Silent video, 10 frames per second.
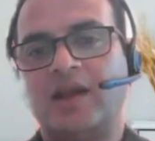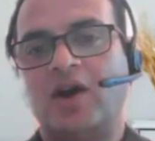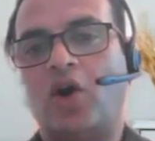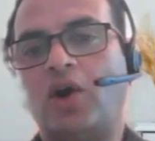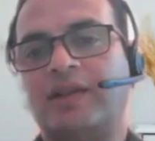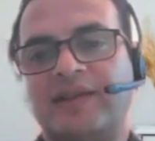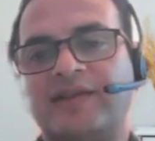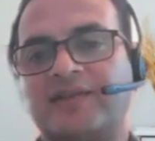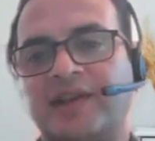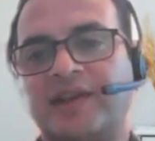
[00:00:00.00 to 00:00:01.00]
All
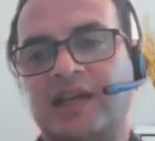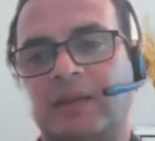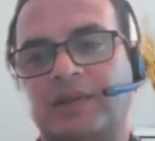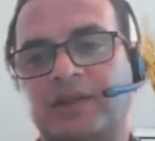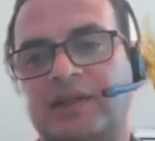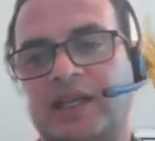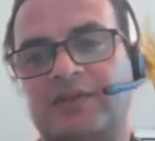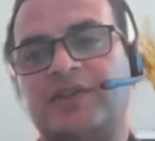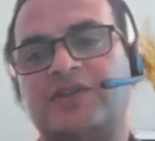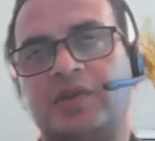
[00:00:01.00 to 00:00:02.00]
these three coupled
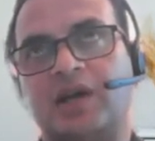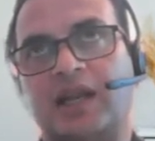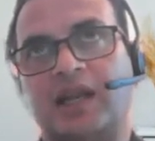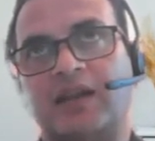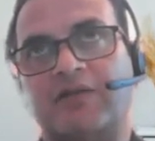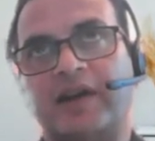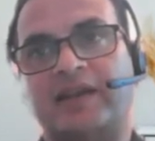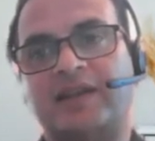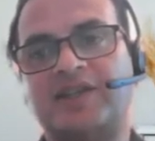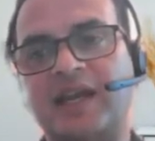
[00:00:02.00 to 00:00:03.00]
give us an
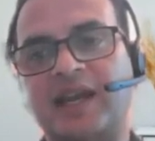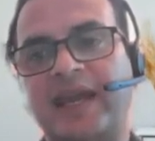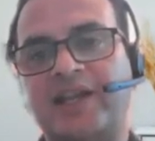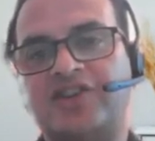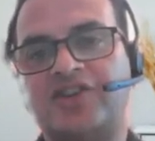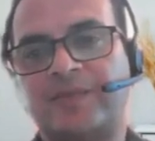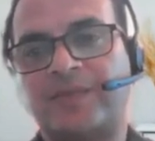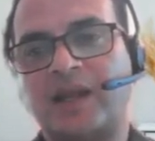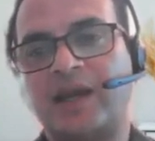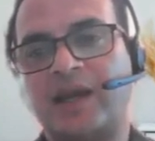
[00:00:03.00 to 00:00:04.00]
advantage and an edge
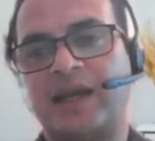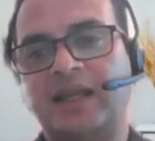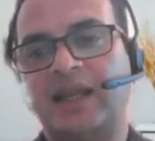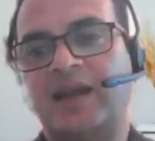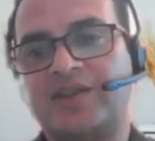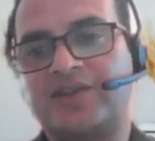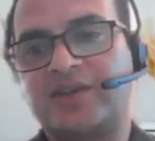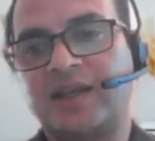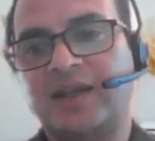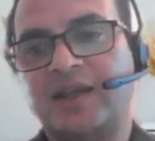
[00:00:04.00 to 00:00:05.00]
in the
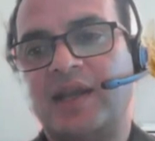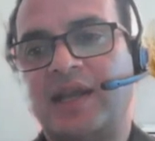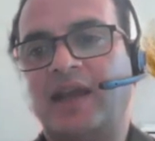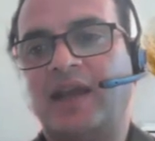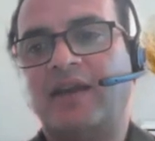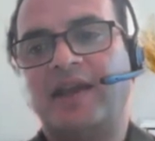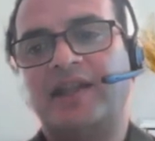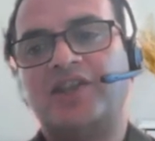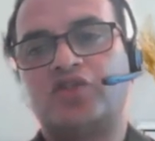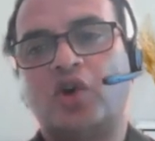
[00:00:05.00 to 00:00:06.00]
industry, where
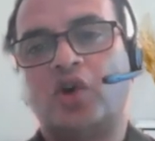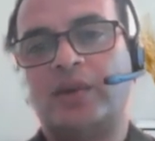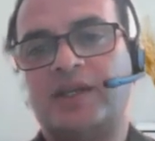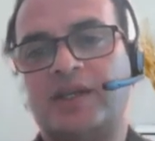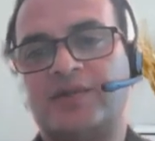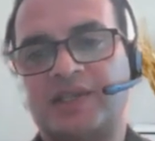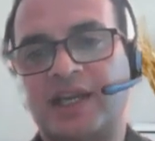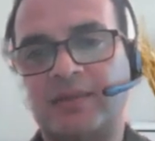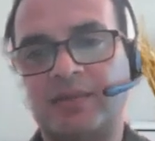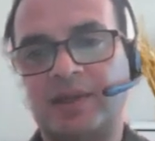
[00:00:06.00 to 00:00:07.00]
these solvers, which are
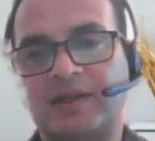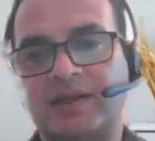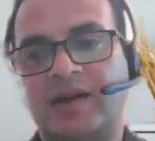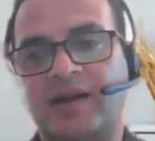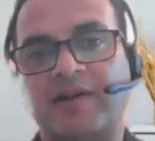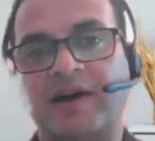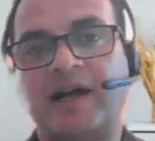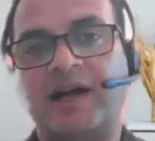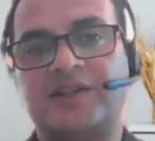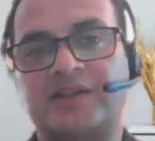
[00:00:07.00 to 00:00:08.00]
inbuilt, are
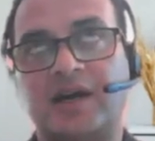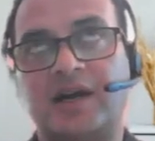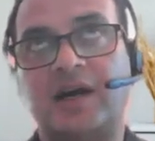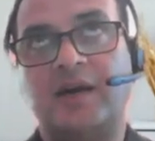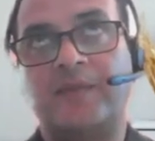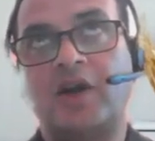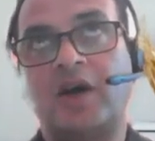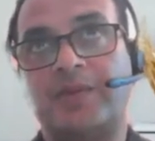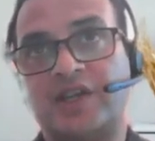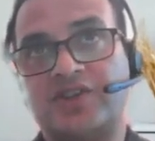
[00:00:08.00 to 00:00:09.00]
advanced
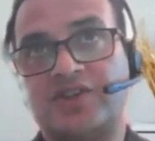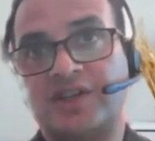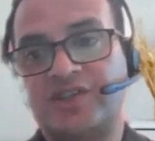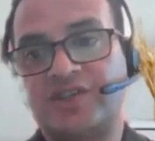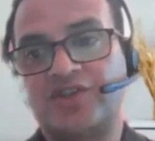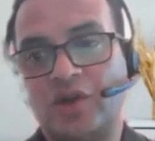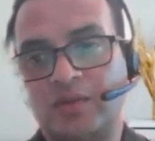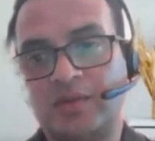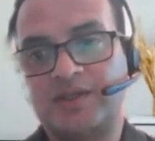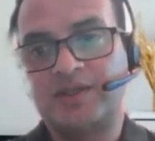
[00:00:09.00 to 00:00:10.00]
operations research
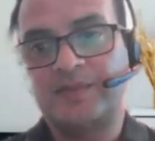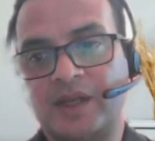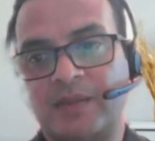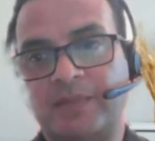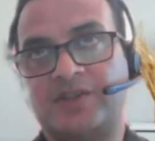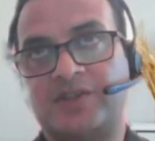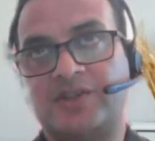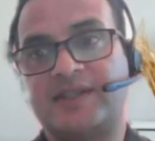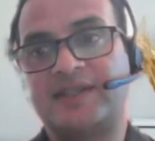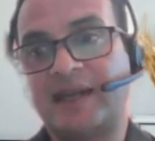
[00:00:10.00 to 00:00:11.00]
solvers based
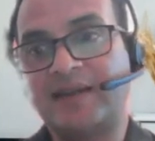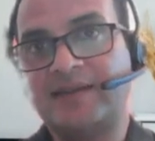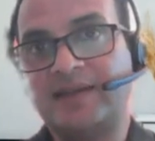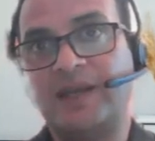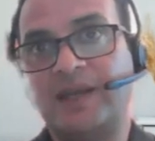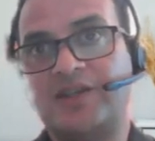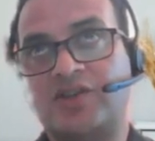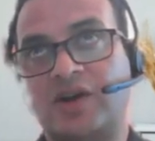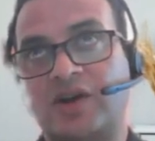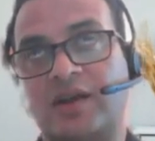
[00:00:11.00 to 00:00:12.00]
on science and based
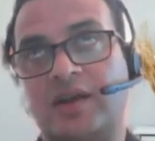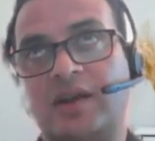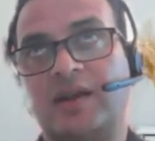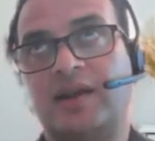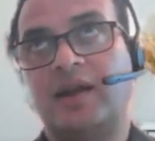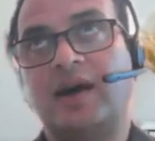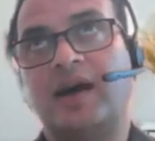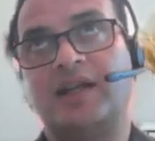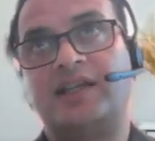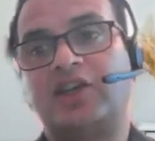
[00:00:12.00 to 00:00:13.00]
on
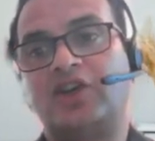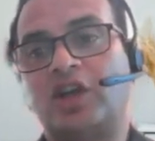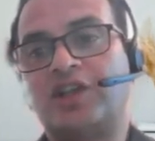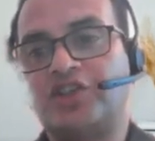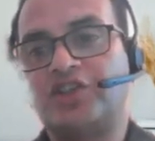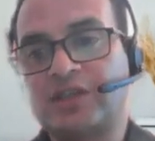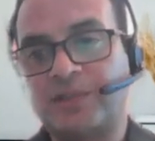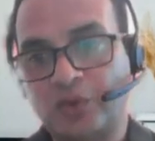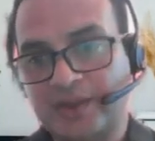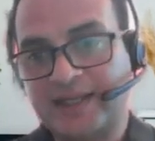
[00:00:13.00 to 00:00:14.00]
technology to
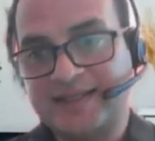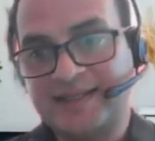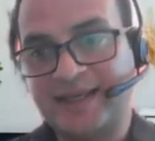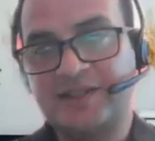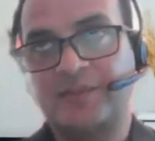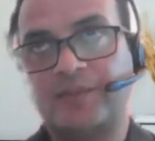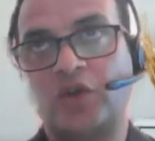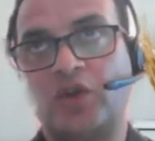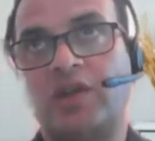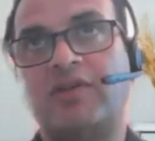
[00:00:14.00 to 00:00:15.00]
support that science.
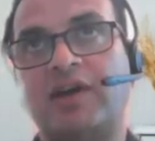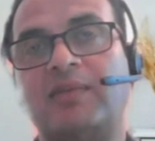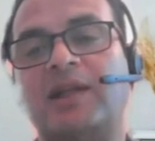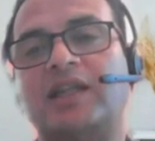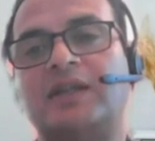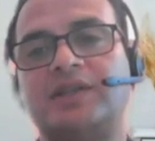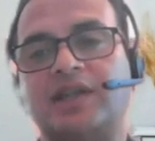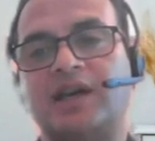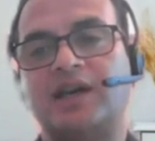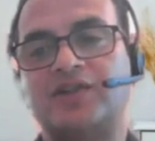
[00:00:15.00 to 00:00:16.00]
You can run multiple
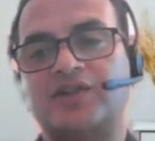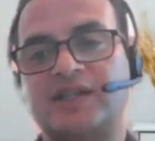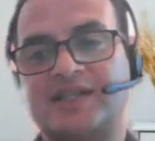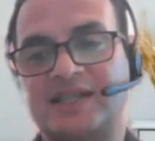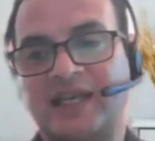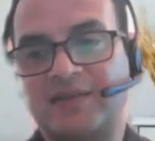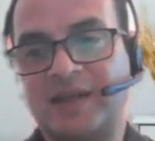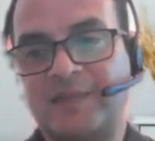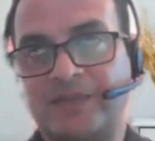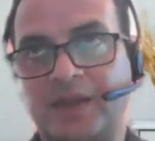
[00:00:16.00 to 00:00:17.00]
scenarios and save
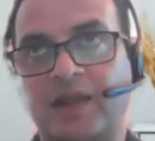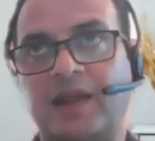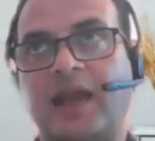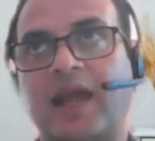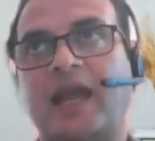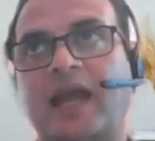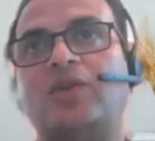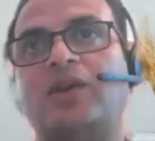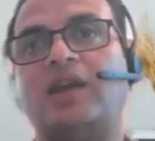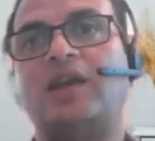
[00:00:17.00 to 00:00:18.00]
them, and
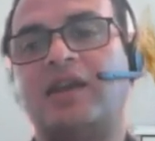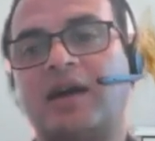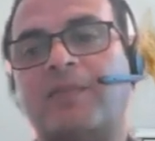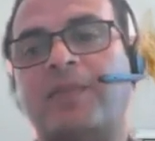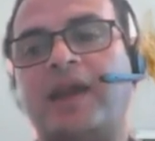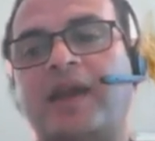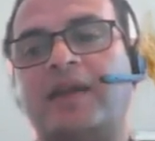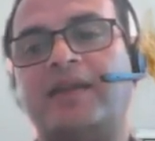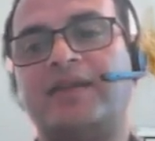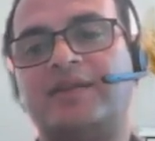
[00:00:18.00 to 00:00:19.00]
you can compare
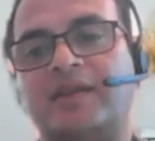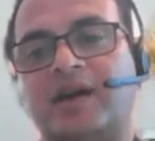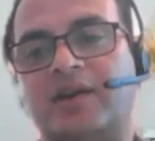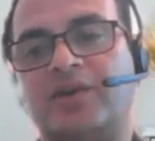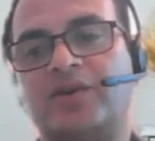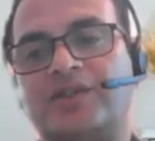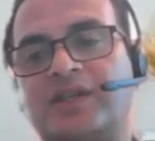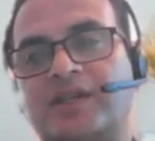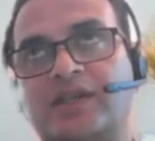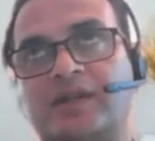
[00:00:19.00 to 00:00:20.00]
these scenarios
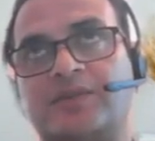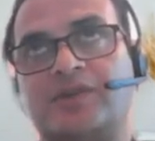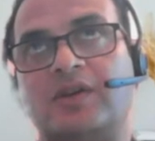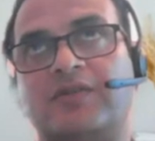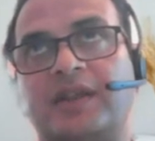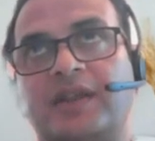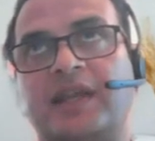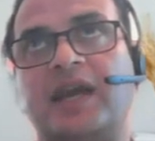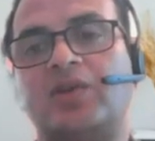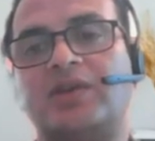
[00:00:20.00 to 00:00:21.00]
in terms of the
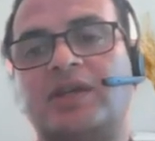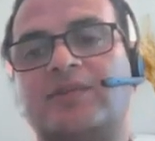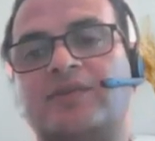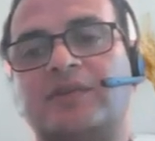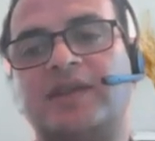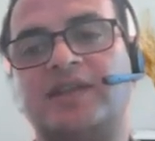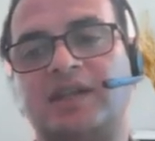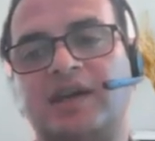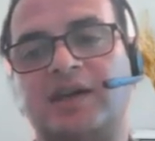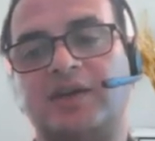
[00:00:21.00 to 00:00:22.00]
outcomes of these
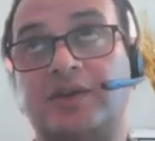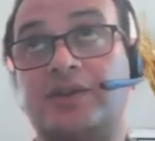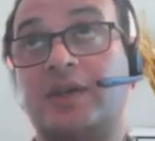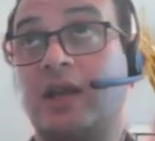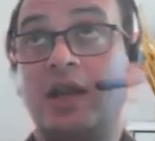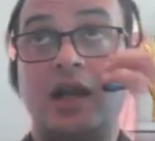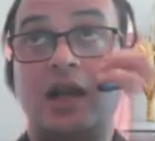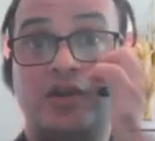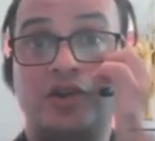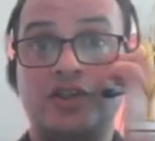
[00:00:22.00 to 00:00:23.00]
scenarios
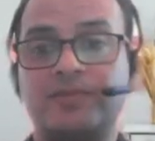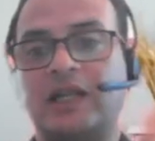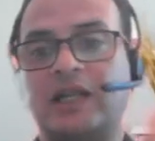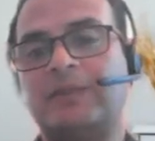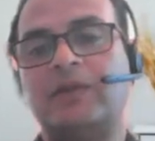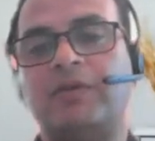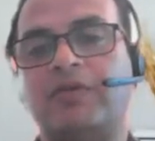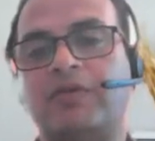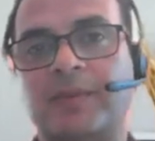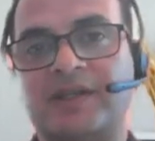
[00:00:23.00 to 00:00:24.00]
across multiple
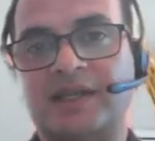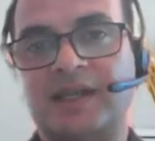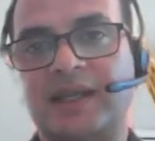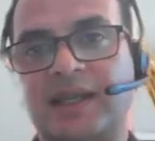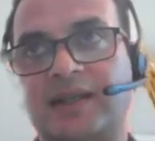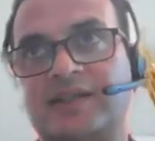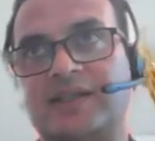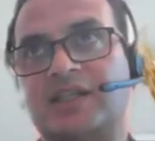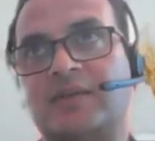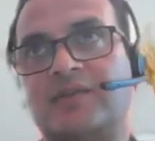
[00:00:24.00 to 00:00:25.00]
performance indicators
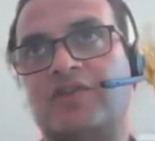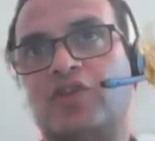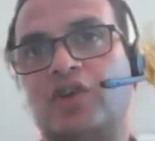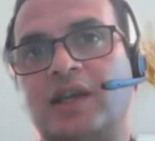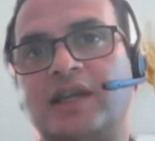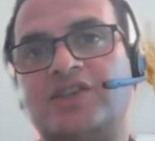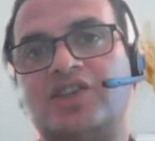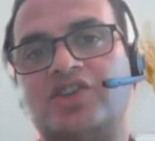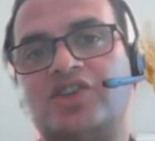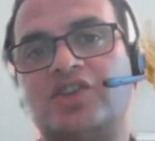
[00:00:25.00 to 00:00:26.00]
in terms of
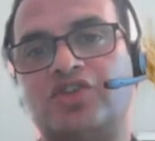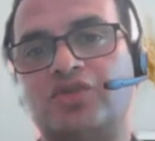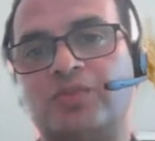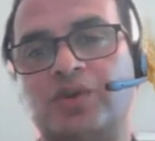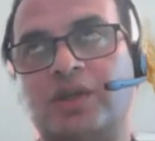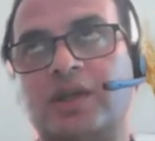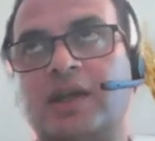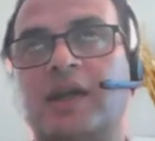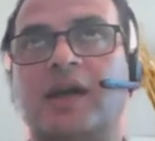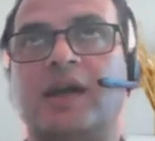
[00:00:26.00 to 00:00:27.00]
utilization, throughput,
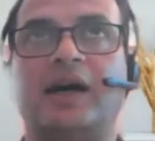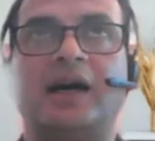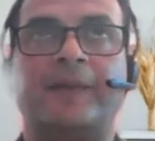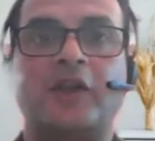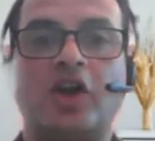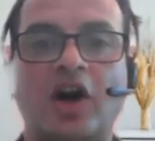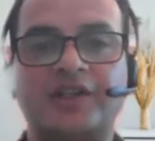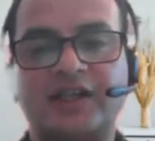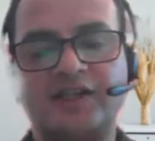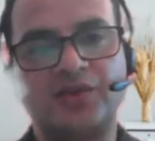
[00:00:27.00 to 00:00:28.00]

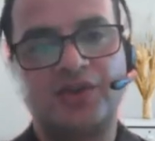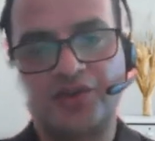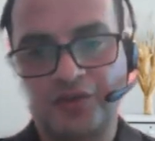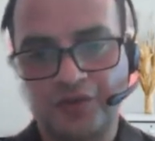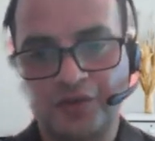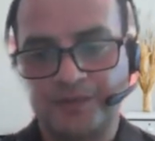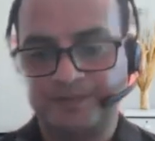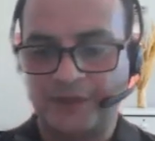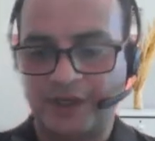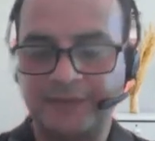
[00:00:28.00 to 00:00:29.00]
cost, and so on and so forth,
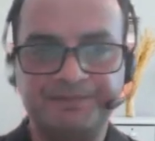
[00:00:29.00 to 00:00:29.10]
right?